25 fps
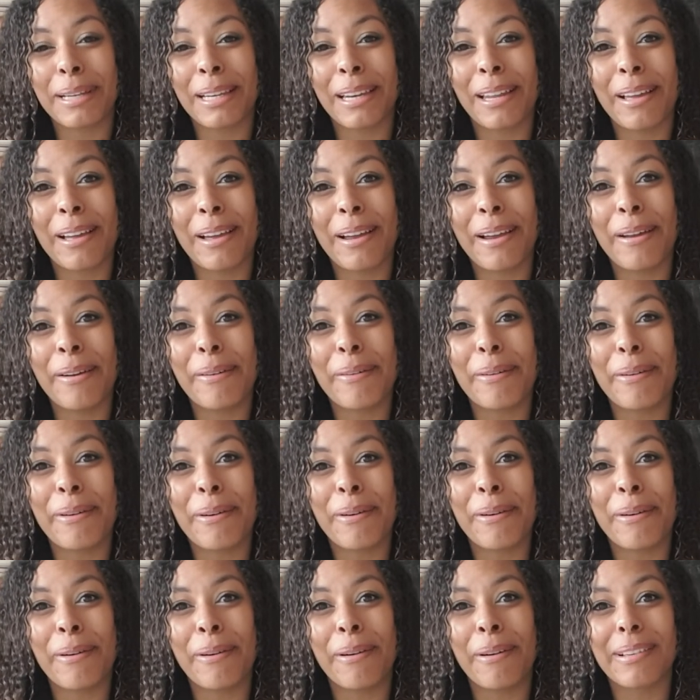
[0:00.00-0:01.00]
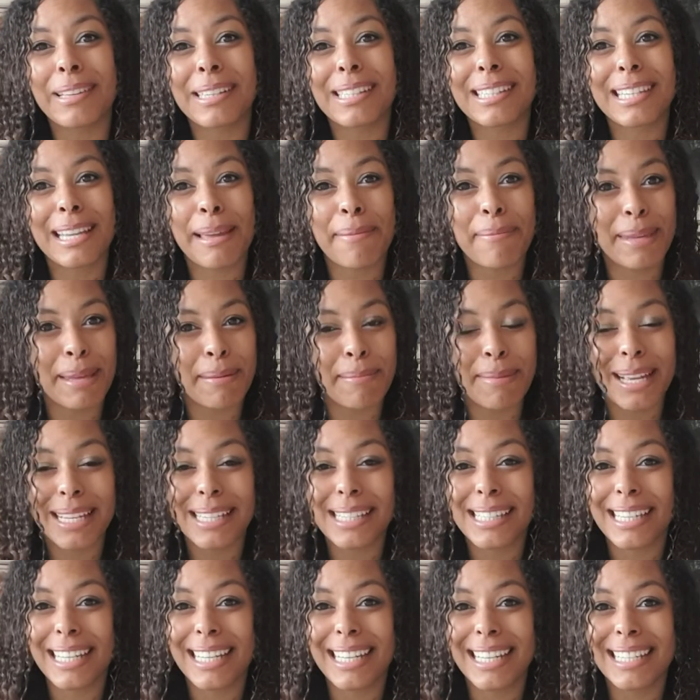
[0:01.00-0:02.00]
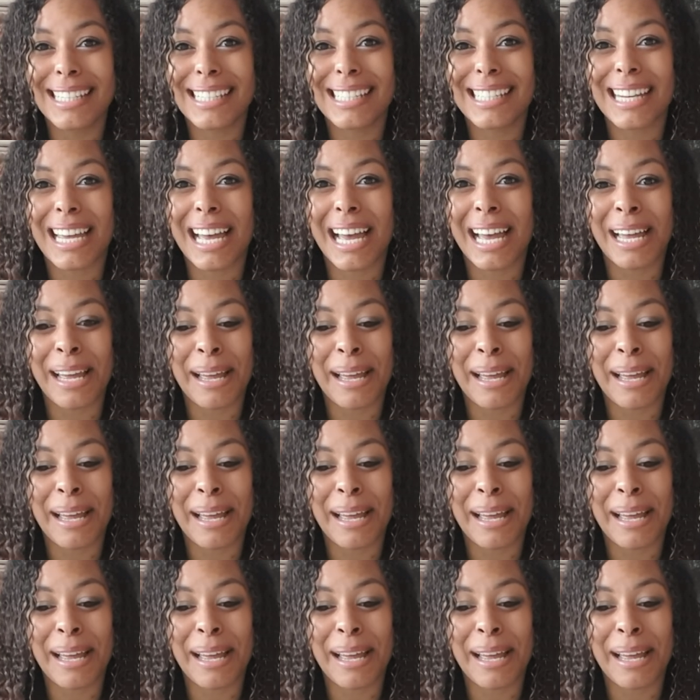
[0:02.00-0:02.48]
below or send me a message,